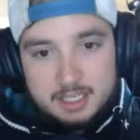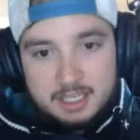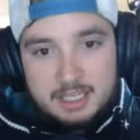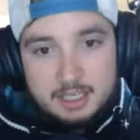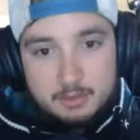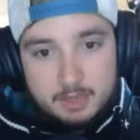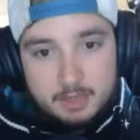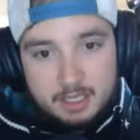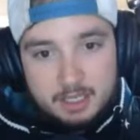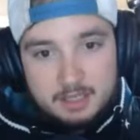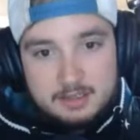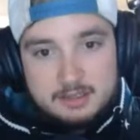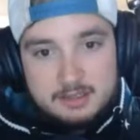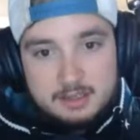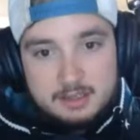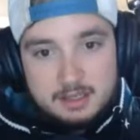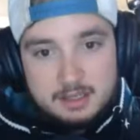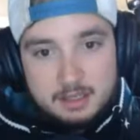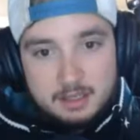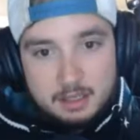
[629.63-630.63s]

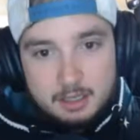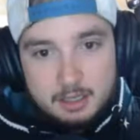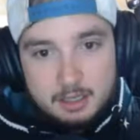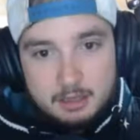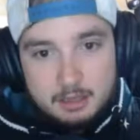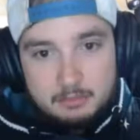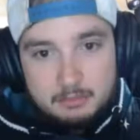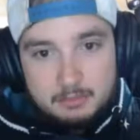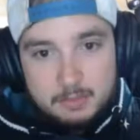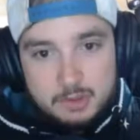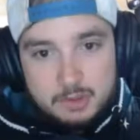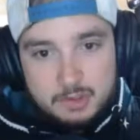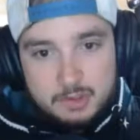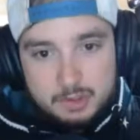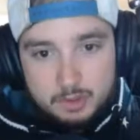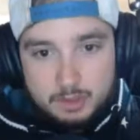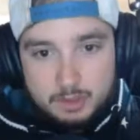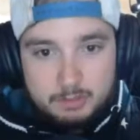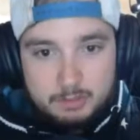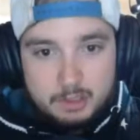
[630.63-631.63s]
anyways,
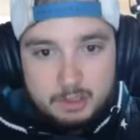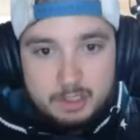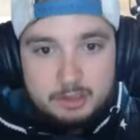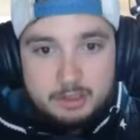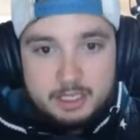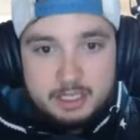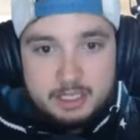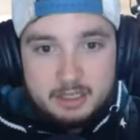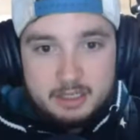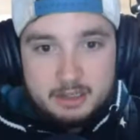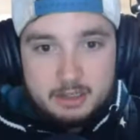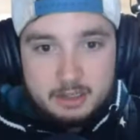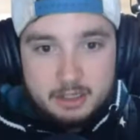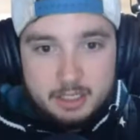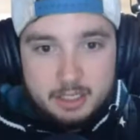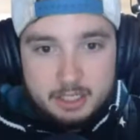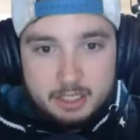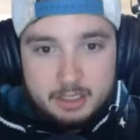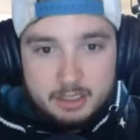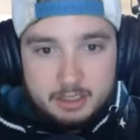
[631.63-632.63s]
Julie Broderick
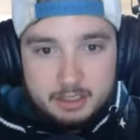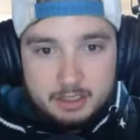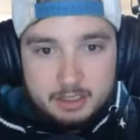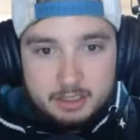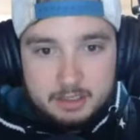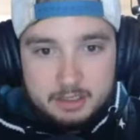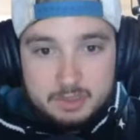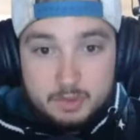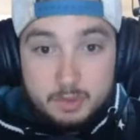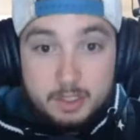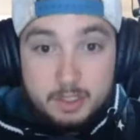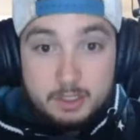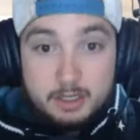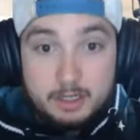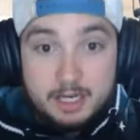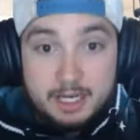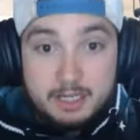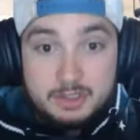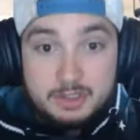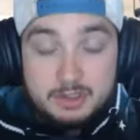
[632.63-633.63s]
on
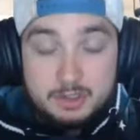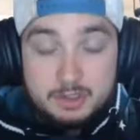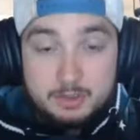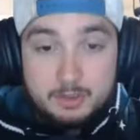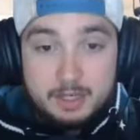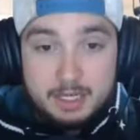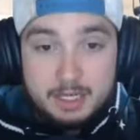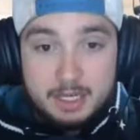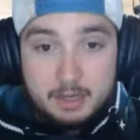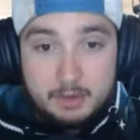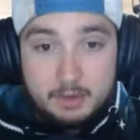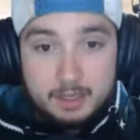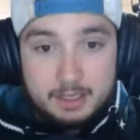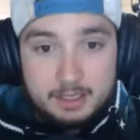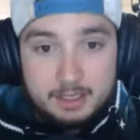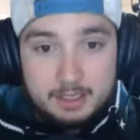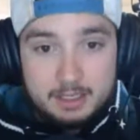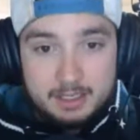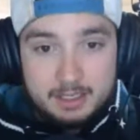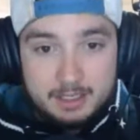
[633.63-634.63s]
Twitter actually went out
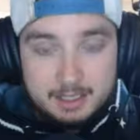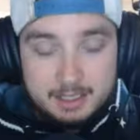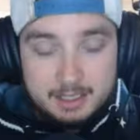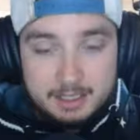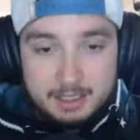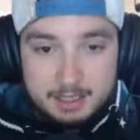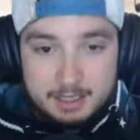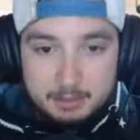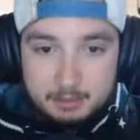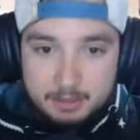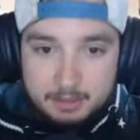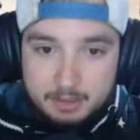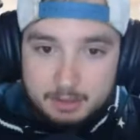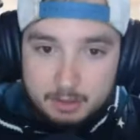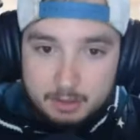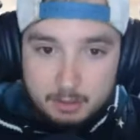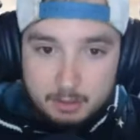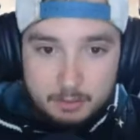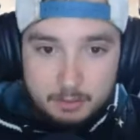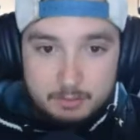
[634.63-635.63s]
and
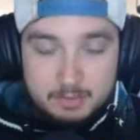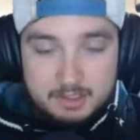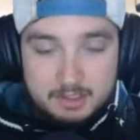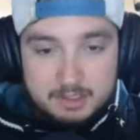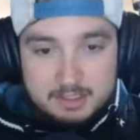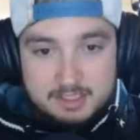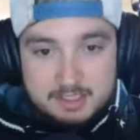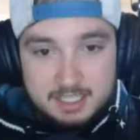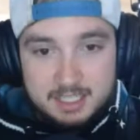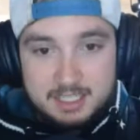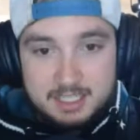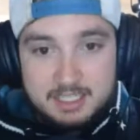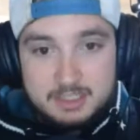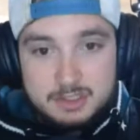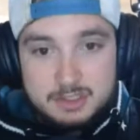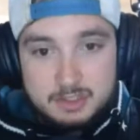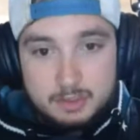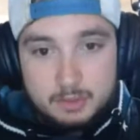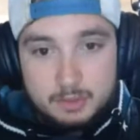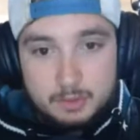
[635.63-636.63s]

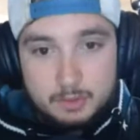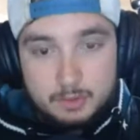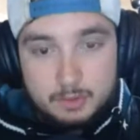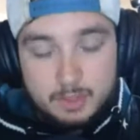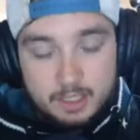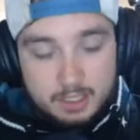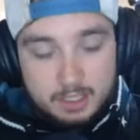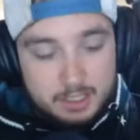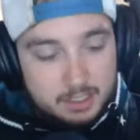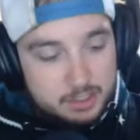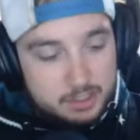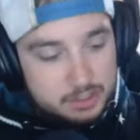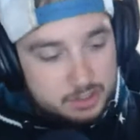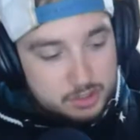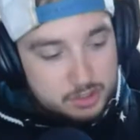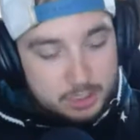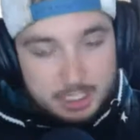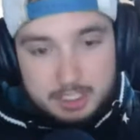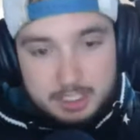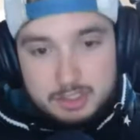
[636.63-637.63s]
decided to
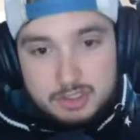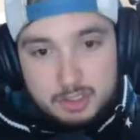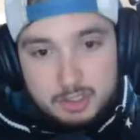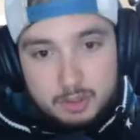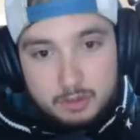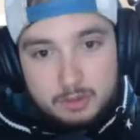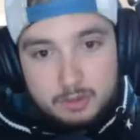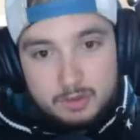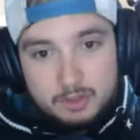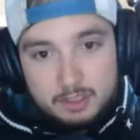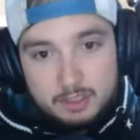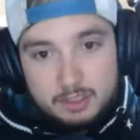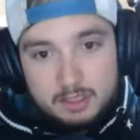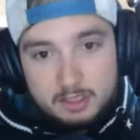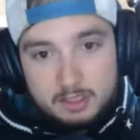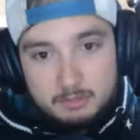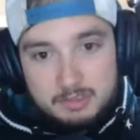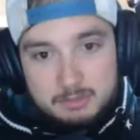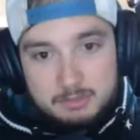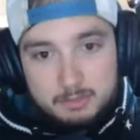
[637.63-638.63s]
try and show the
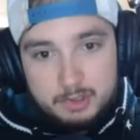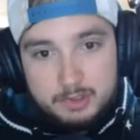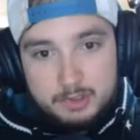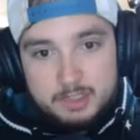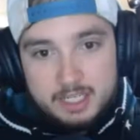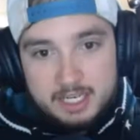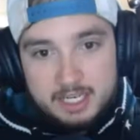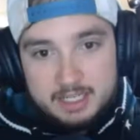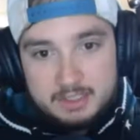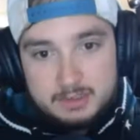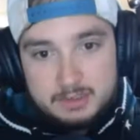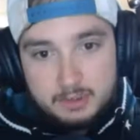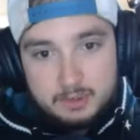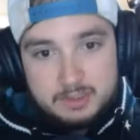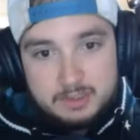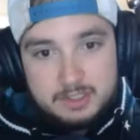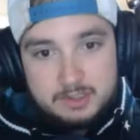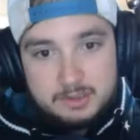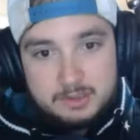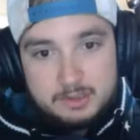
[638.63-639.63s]
Columbus Blue Jackets
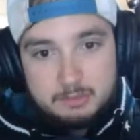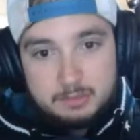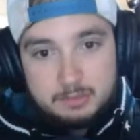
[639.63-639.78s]
goaltender some